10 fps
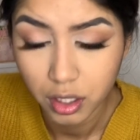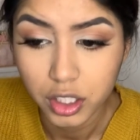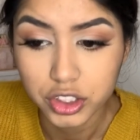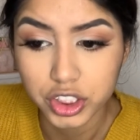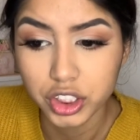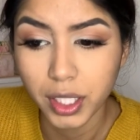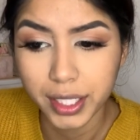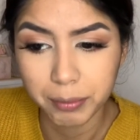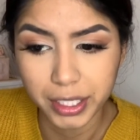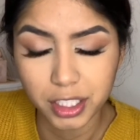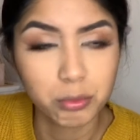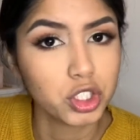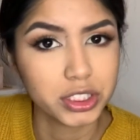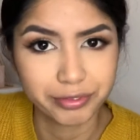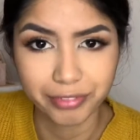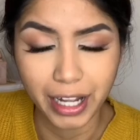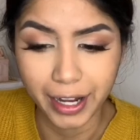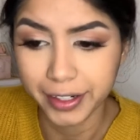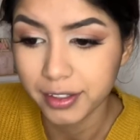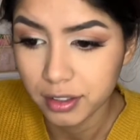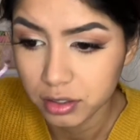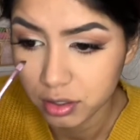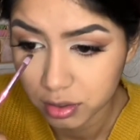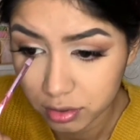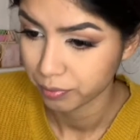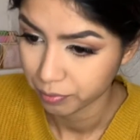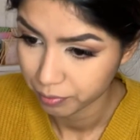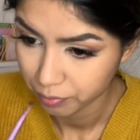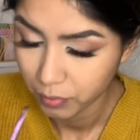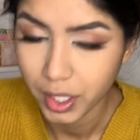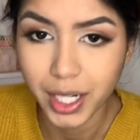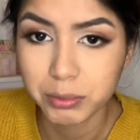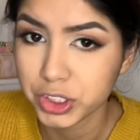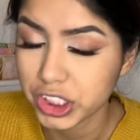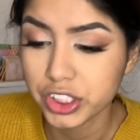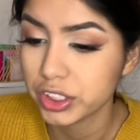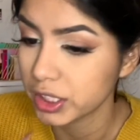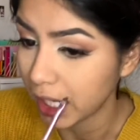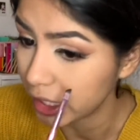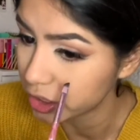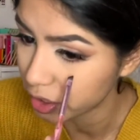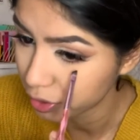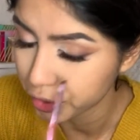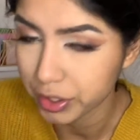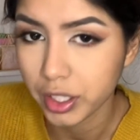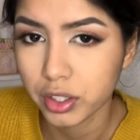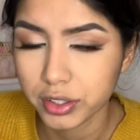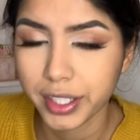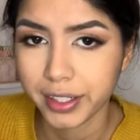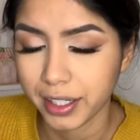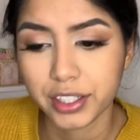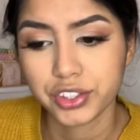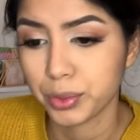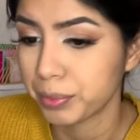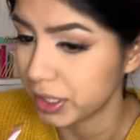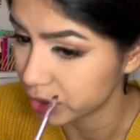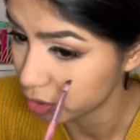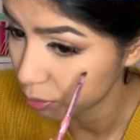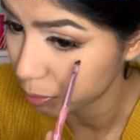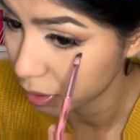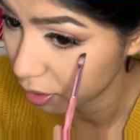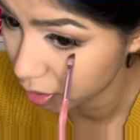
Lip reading: just to like make it more defined. And I'm just using eyeshadow. You can use like an actual pencil, but